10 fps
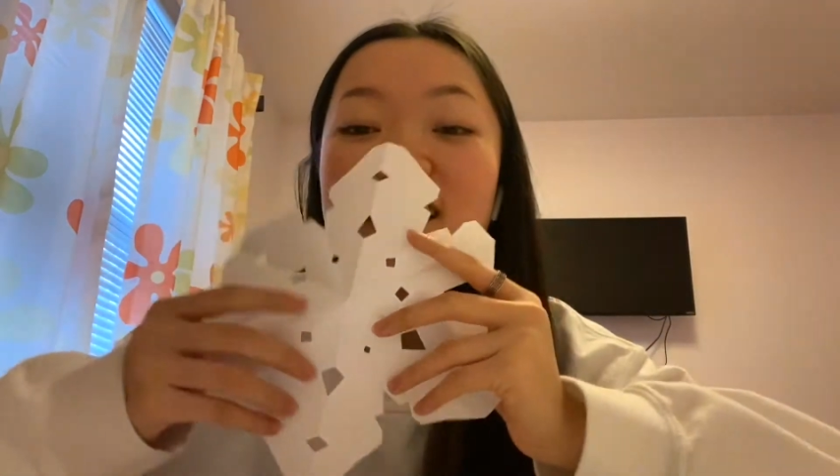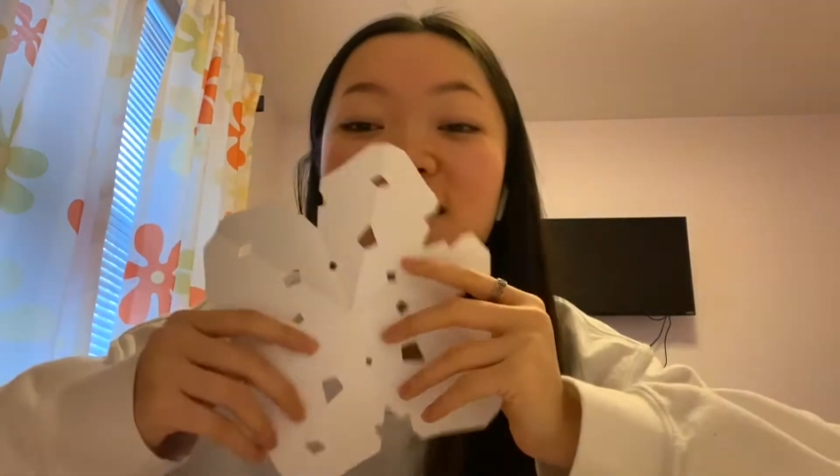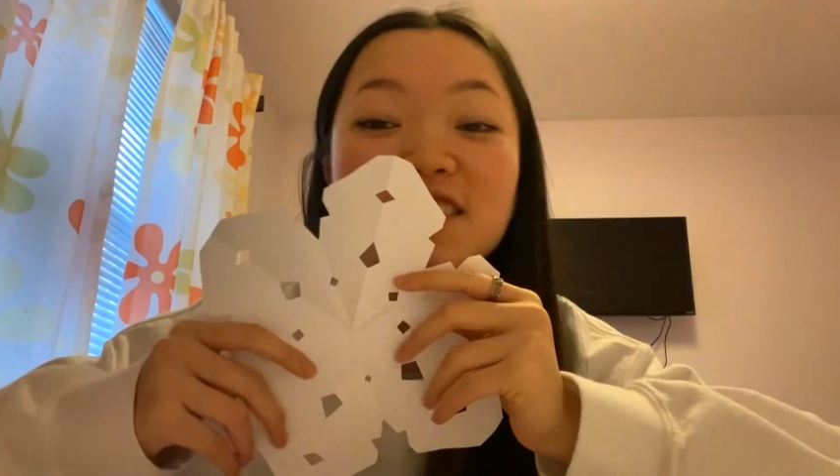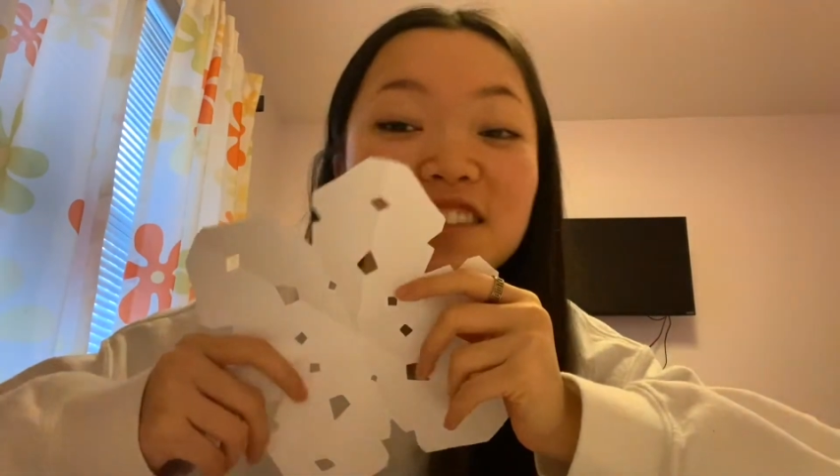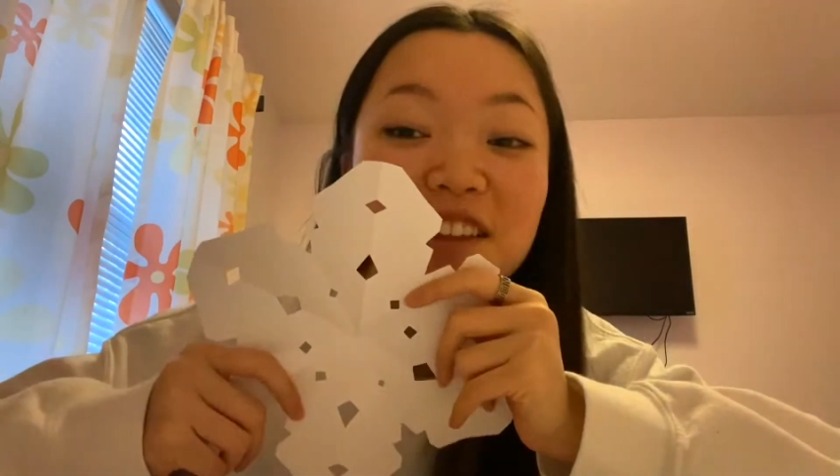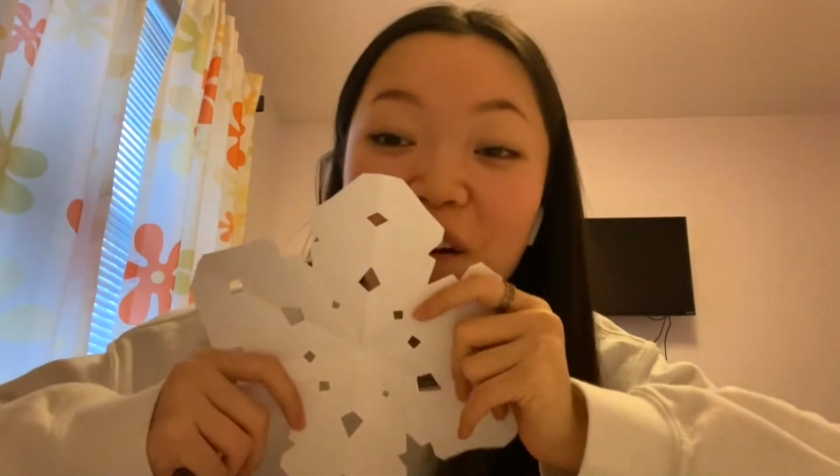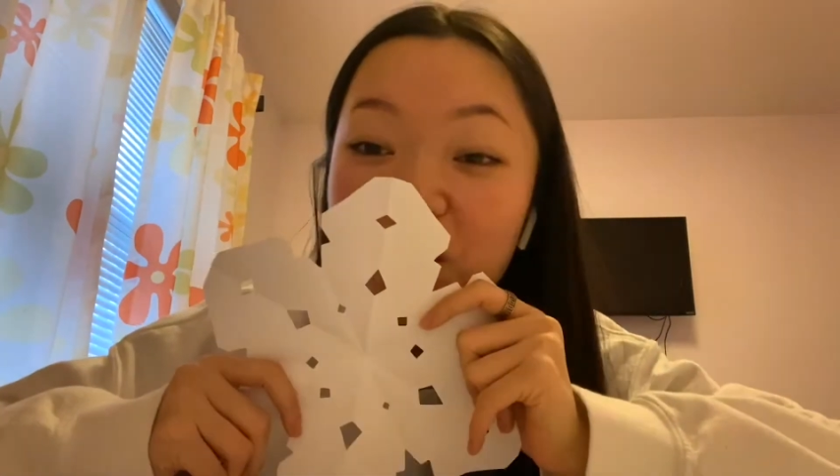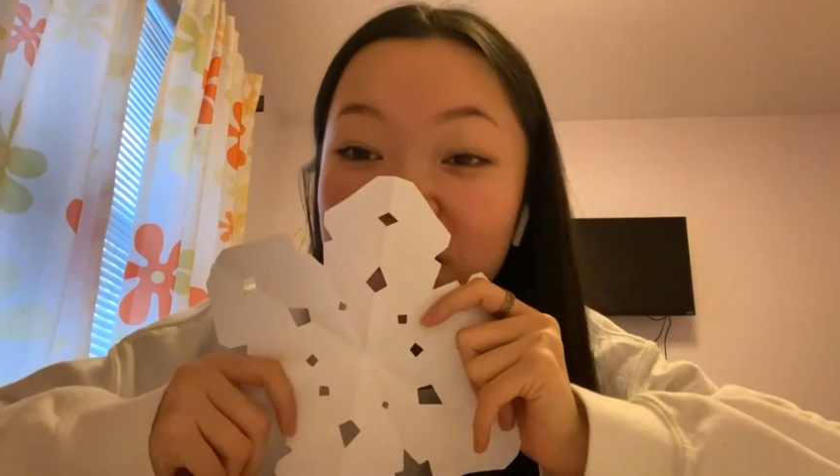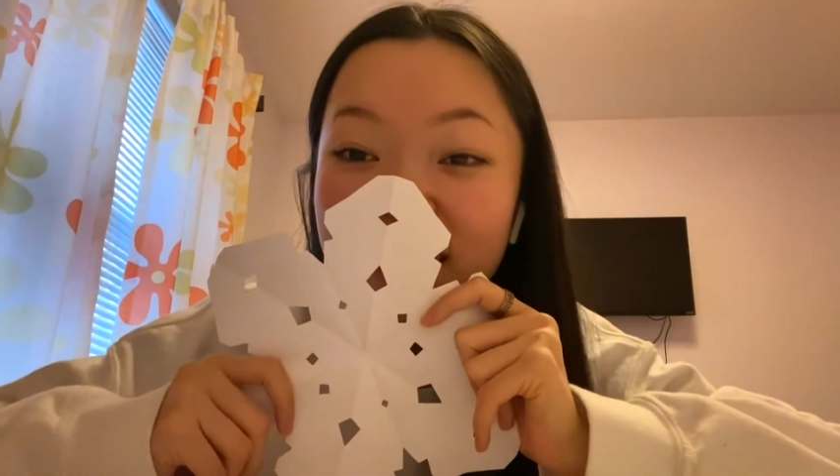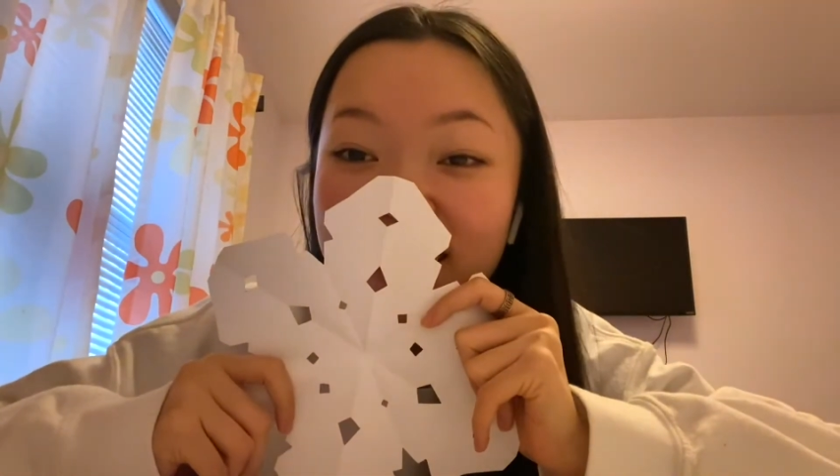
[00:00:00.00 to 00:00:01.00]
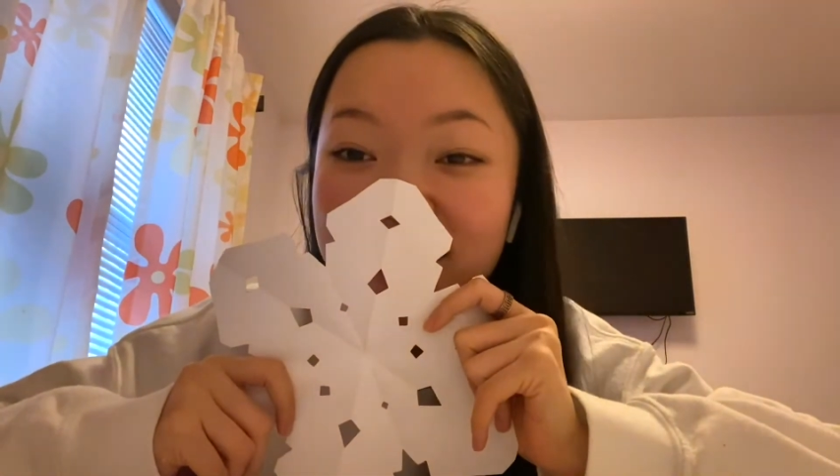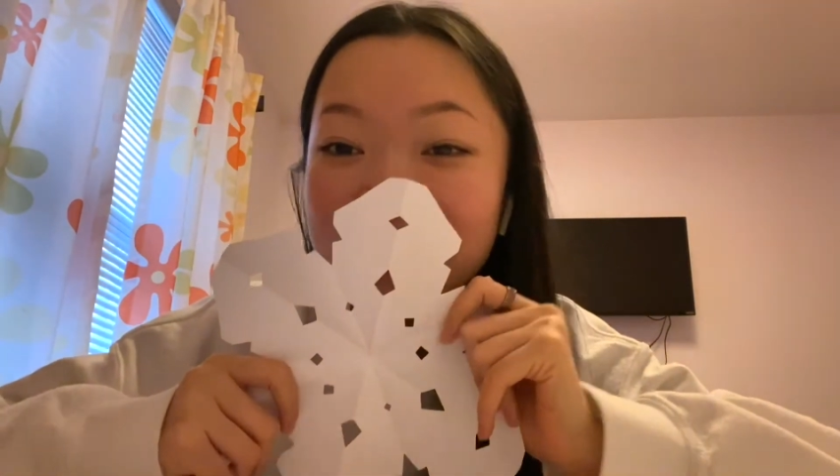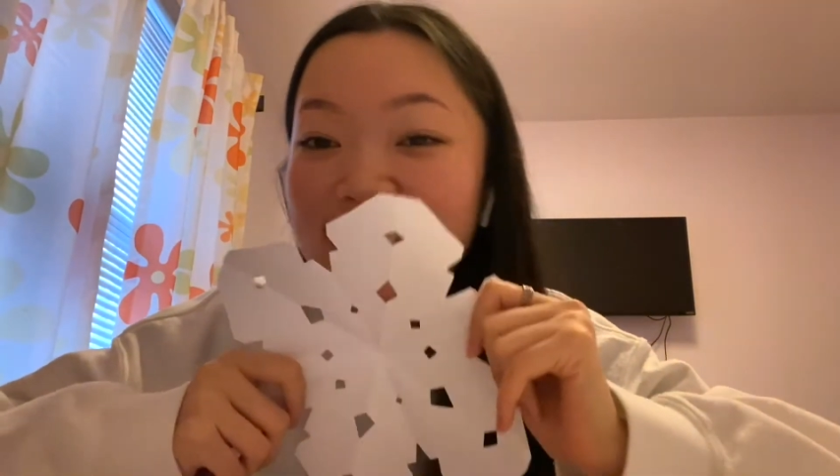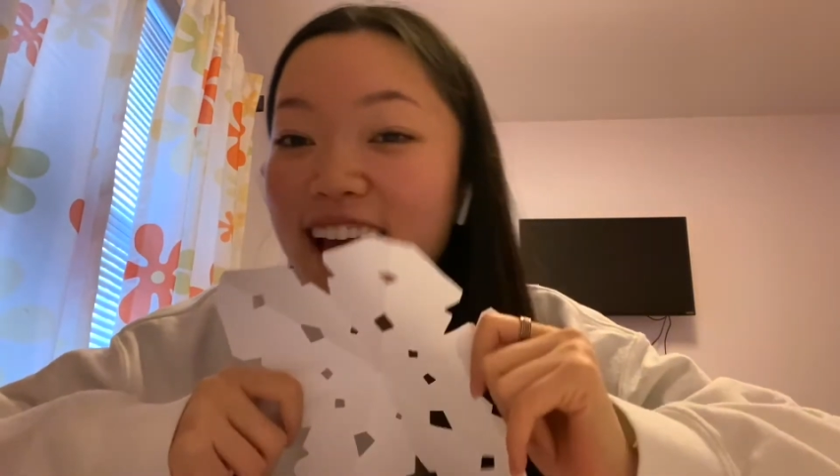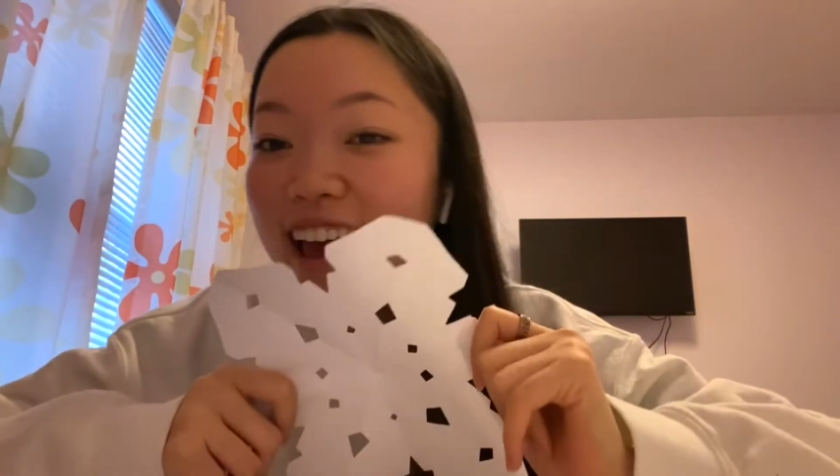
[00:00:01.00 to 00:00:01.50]

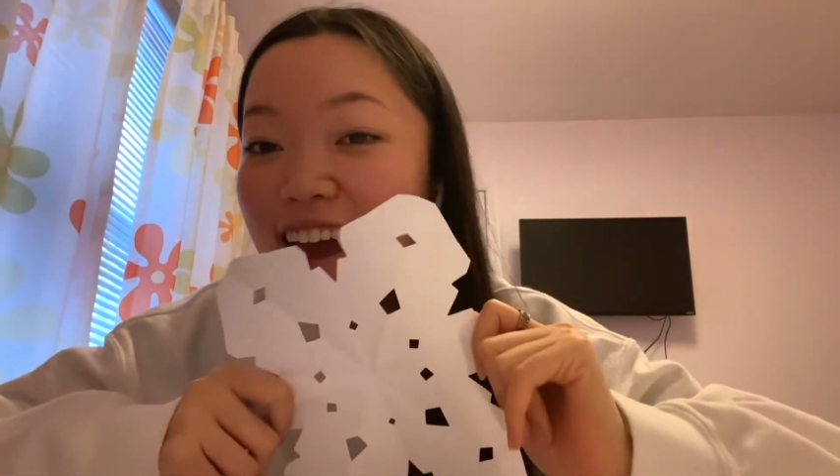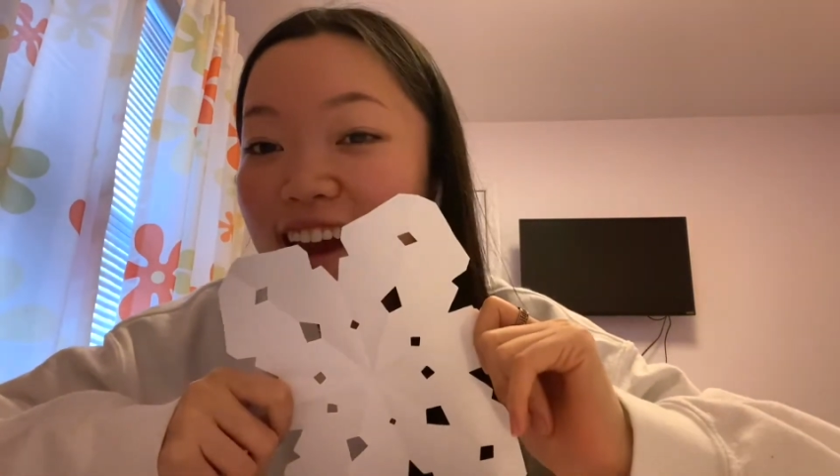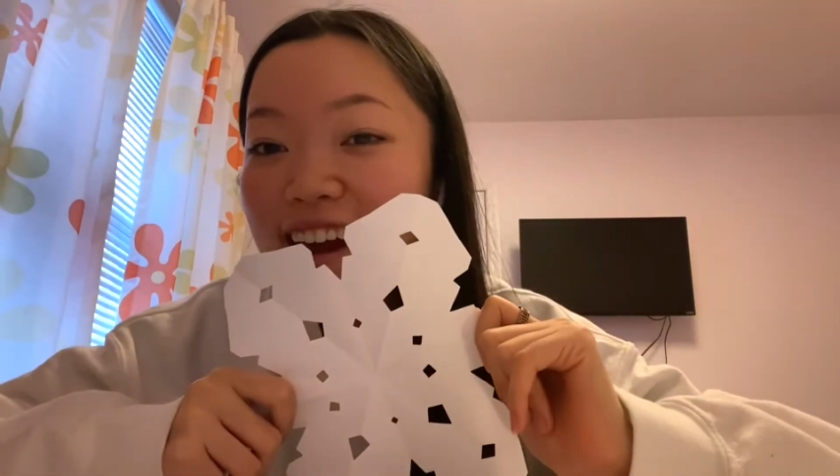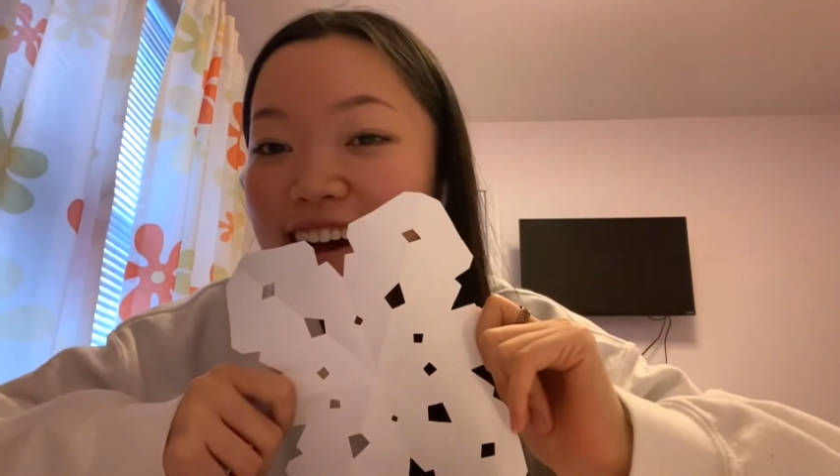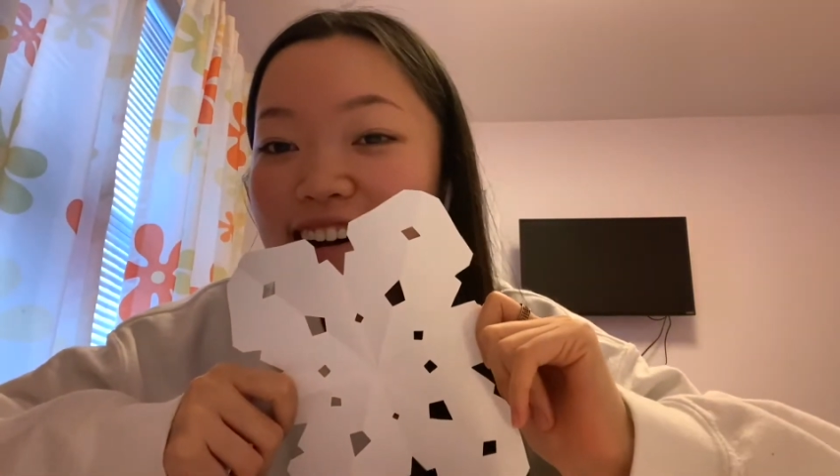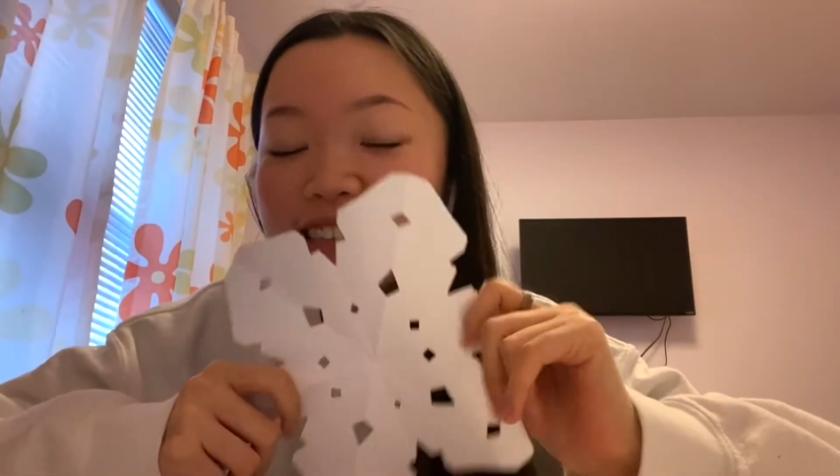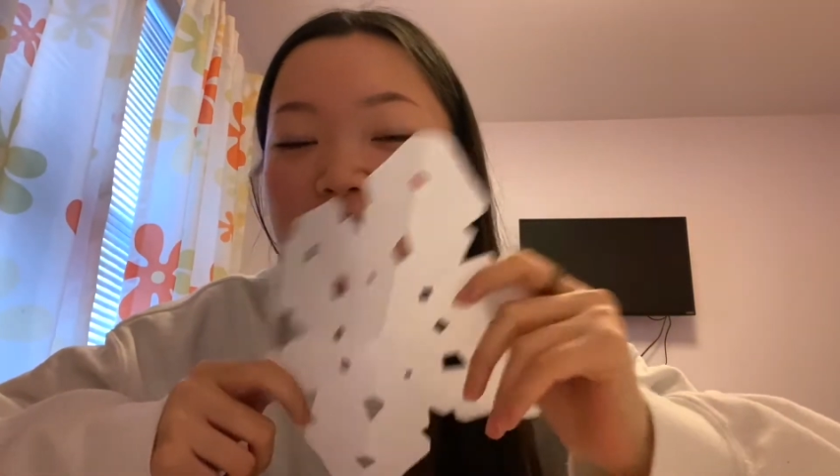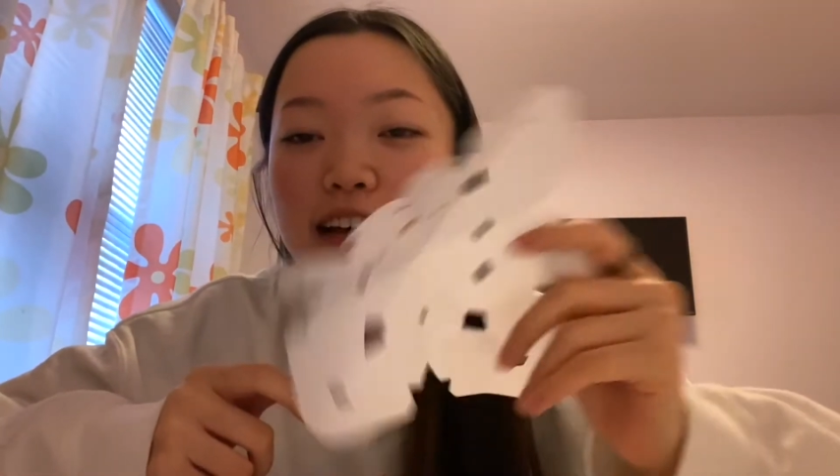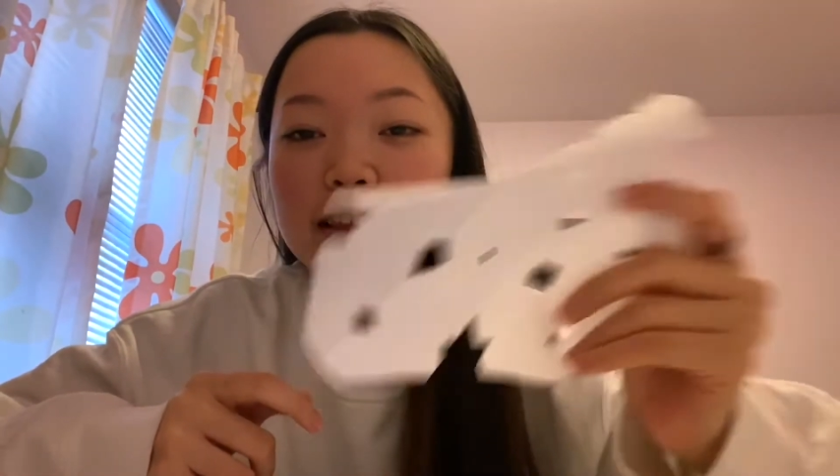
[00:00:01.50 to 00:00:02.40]
snowflakes, and